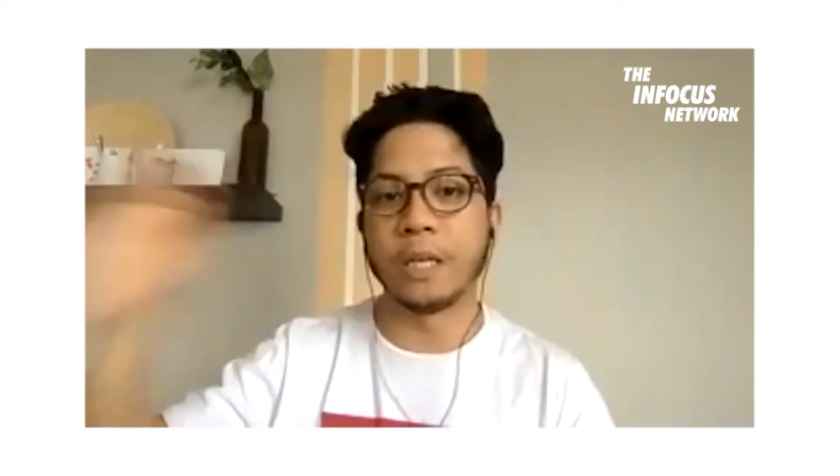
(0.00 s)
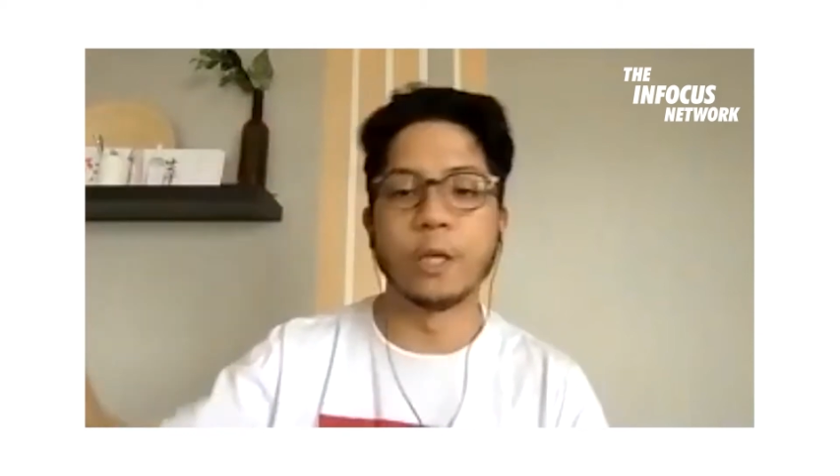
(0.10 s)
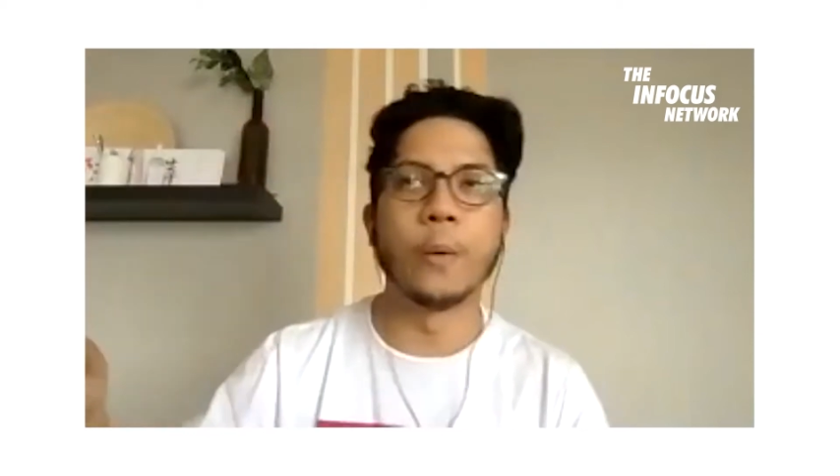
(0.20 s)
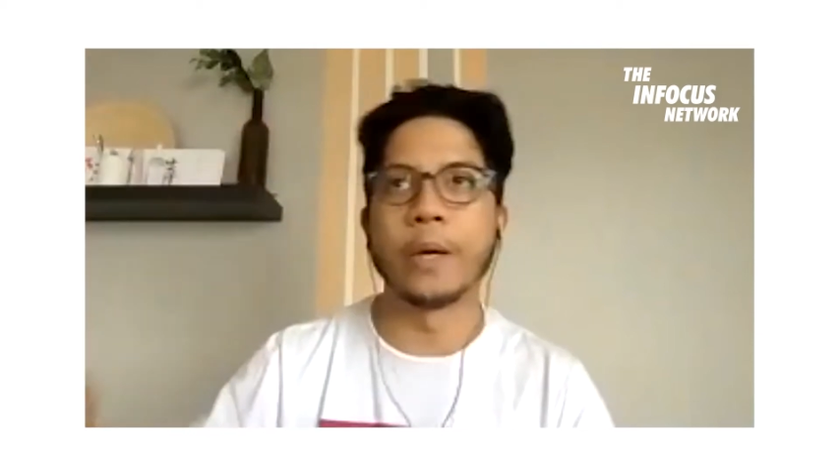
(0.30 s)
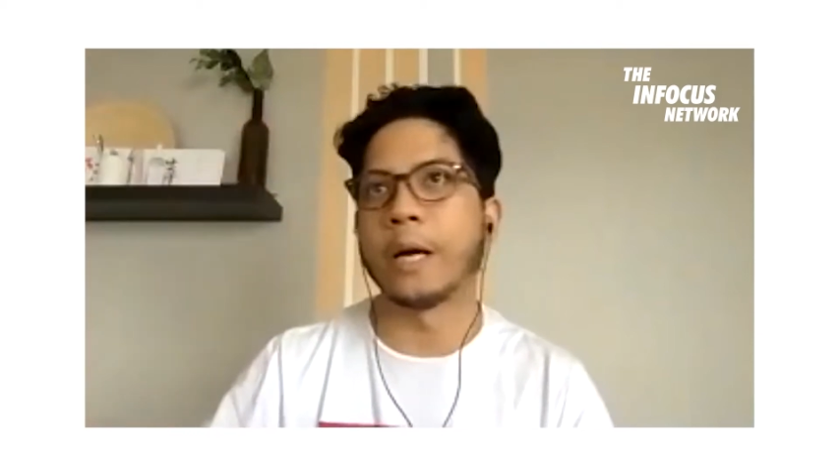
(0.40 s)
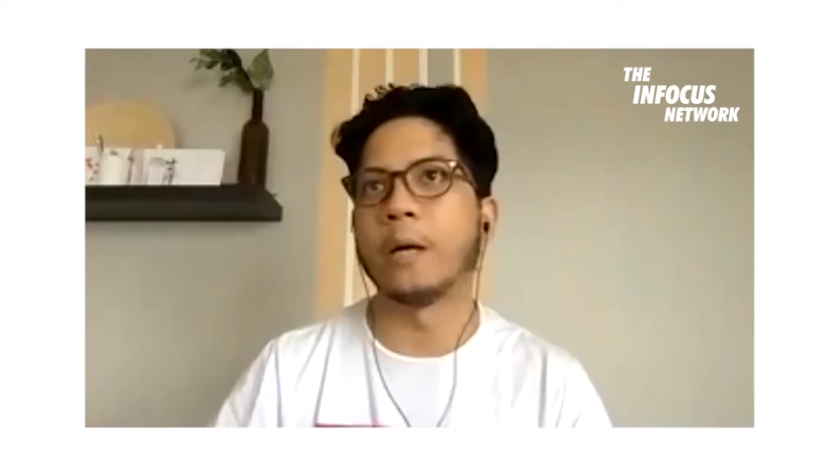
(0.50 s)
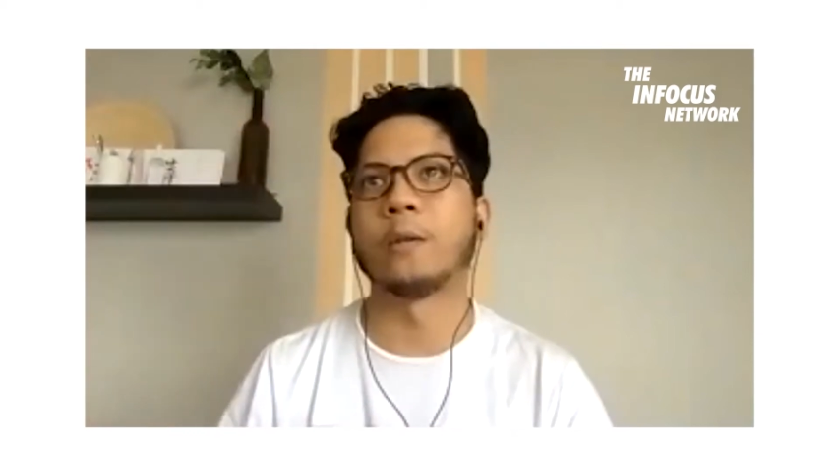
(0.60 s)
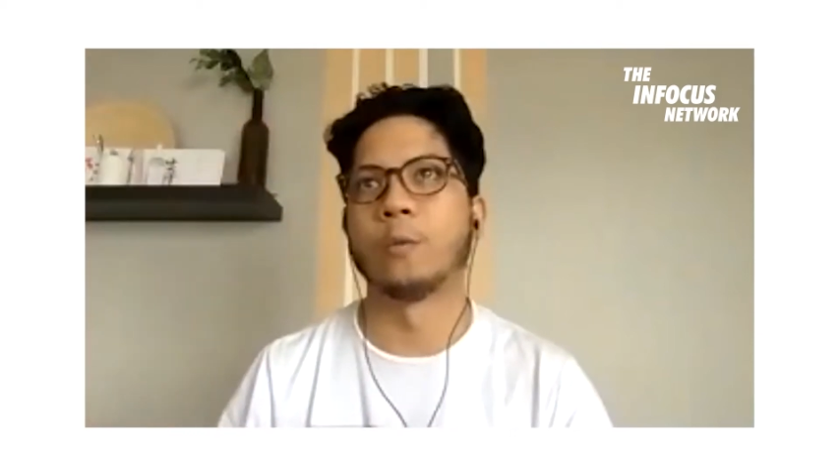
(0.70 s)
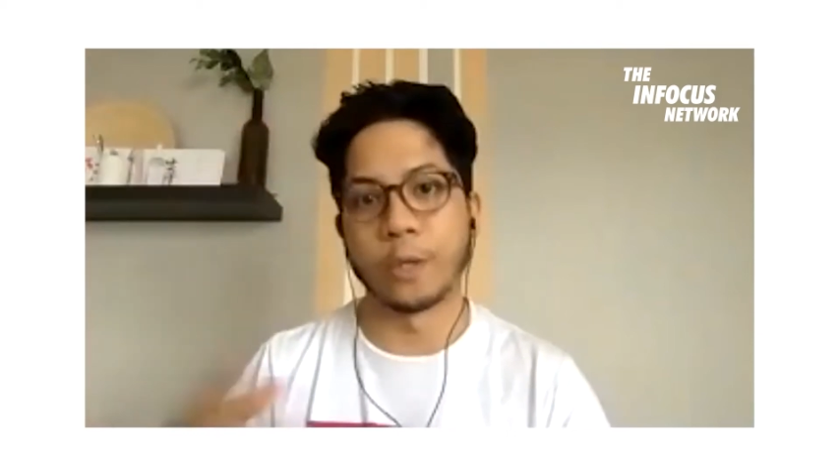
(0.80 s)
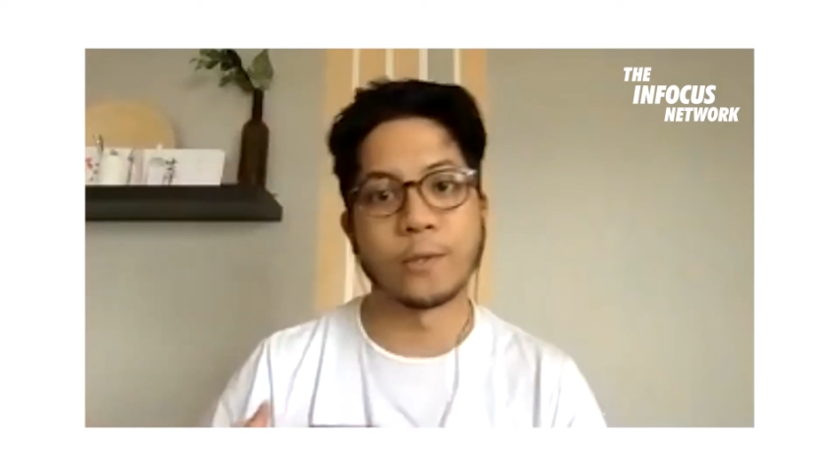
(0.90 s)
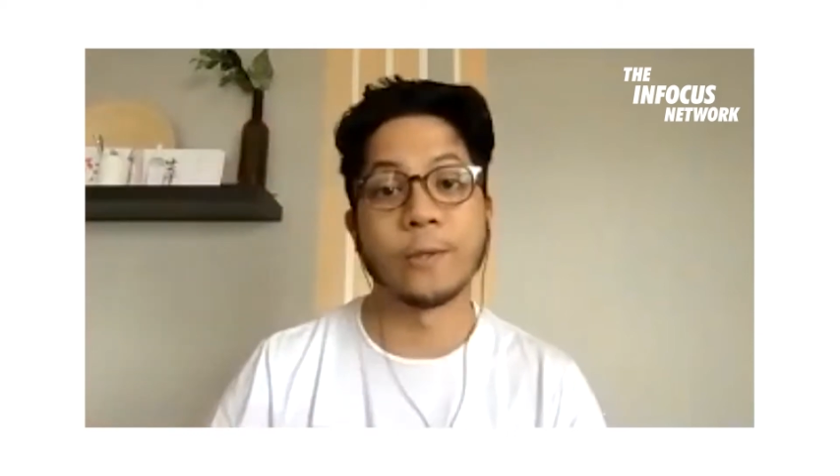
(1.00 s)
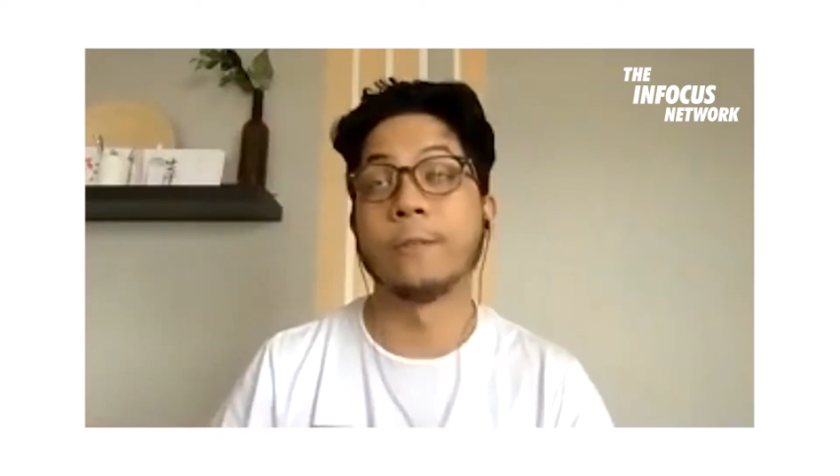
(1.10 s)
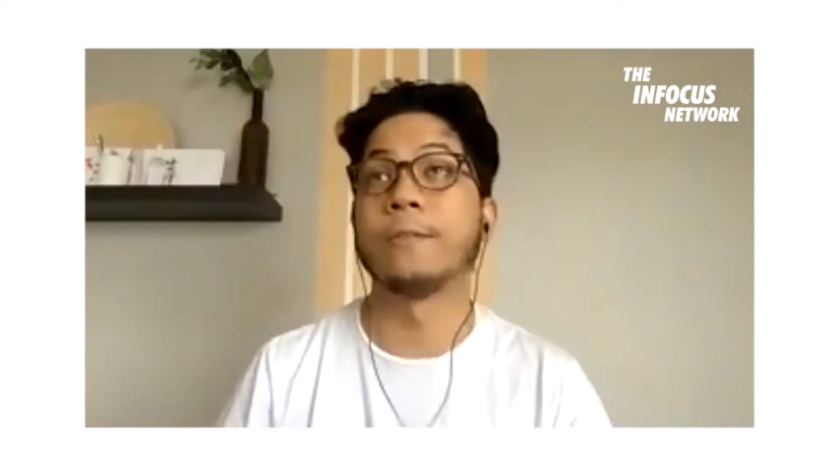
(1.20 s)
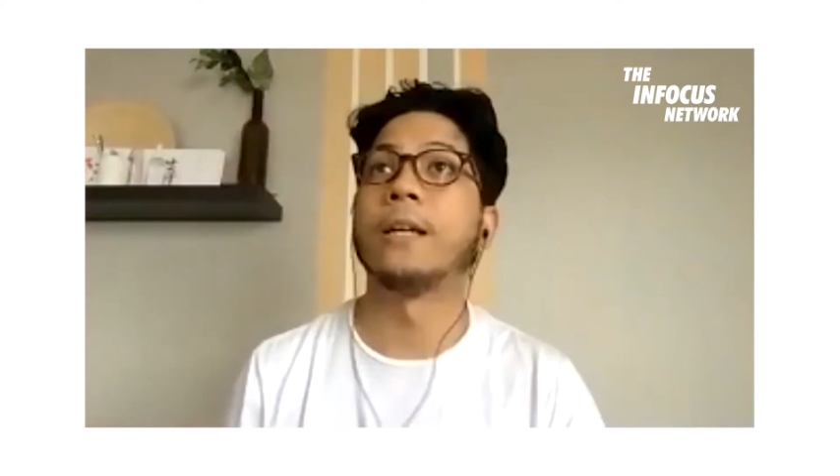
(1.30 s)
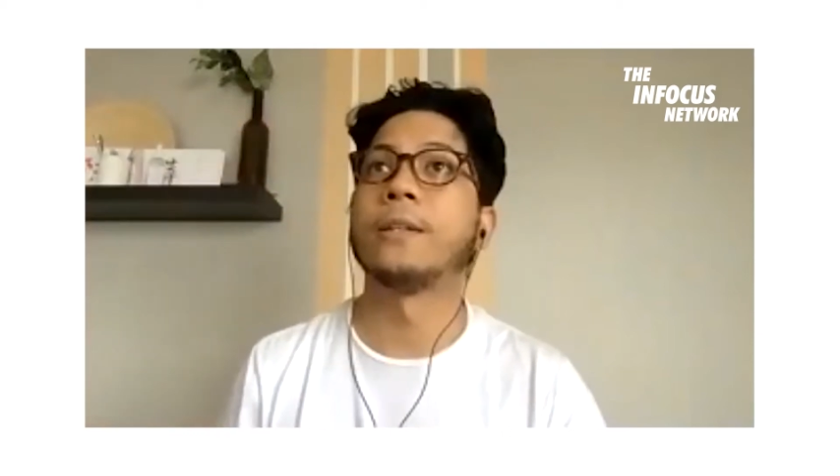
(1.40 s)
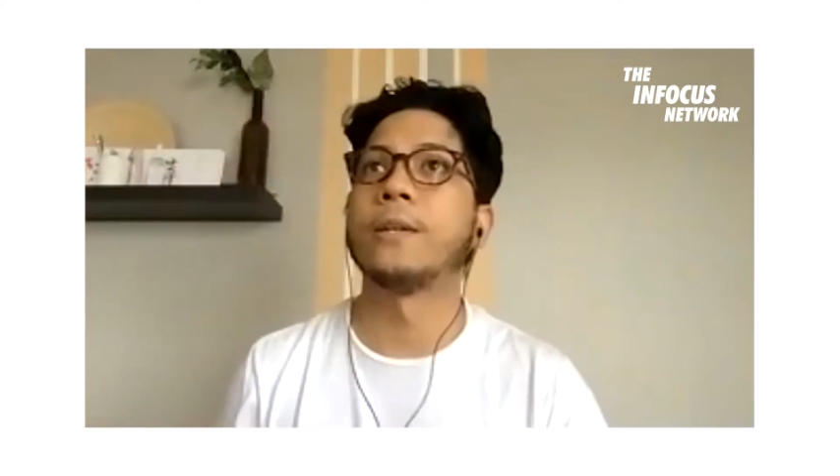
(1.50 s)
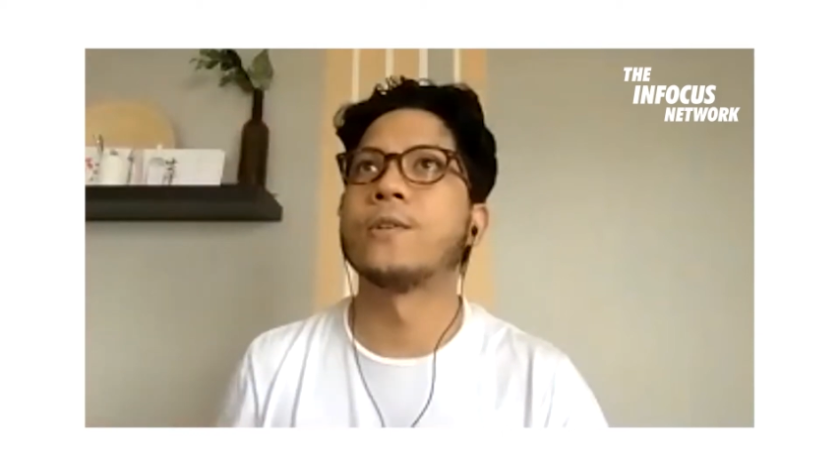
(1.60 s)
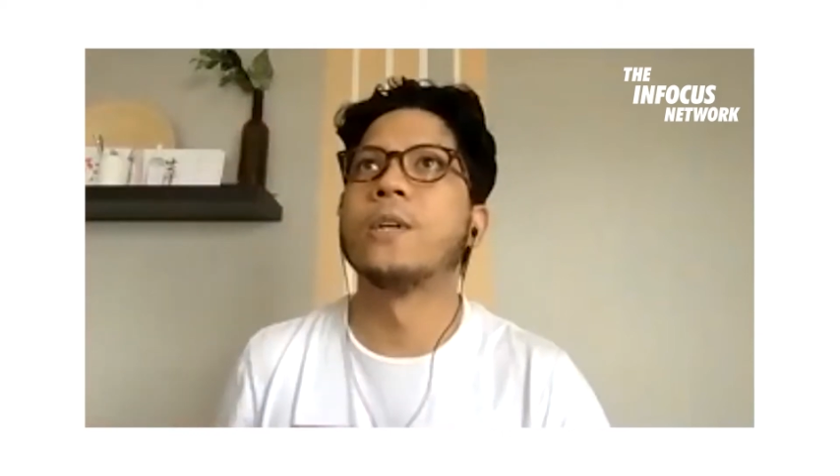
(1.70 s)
going out works to your advantage.